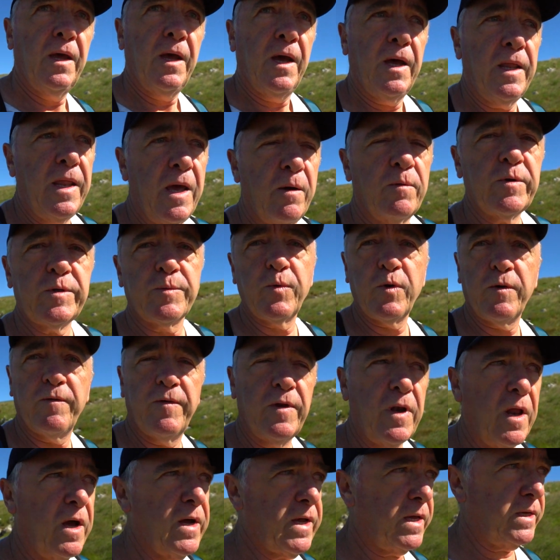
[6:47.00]
and that was more
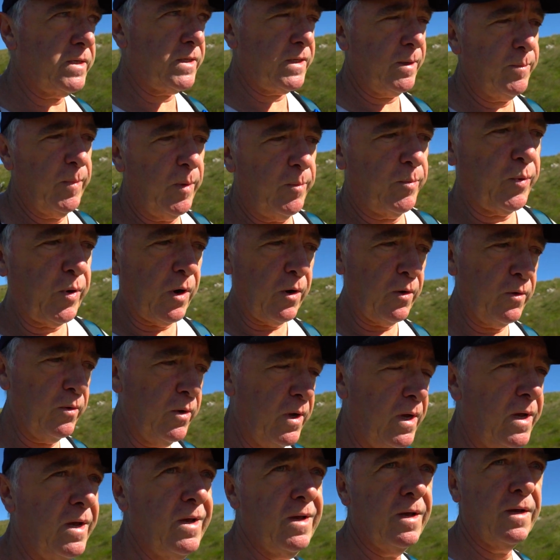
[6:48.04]
of a semi-pro
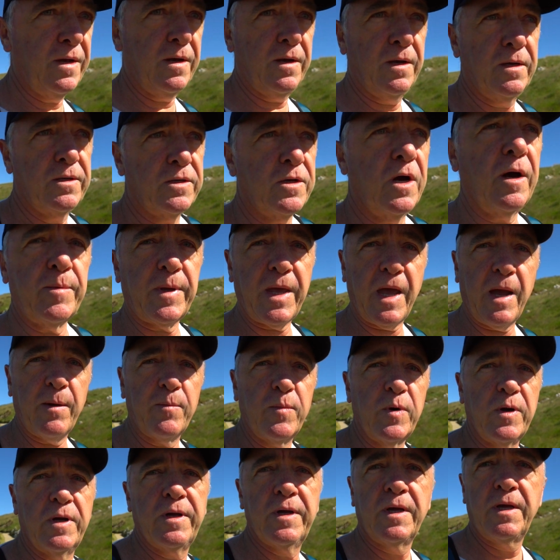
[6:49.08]
type
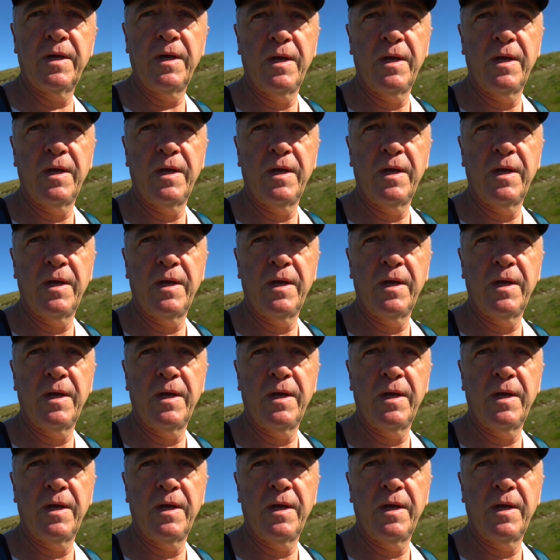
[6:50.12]
camera.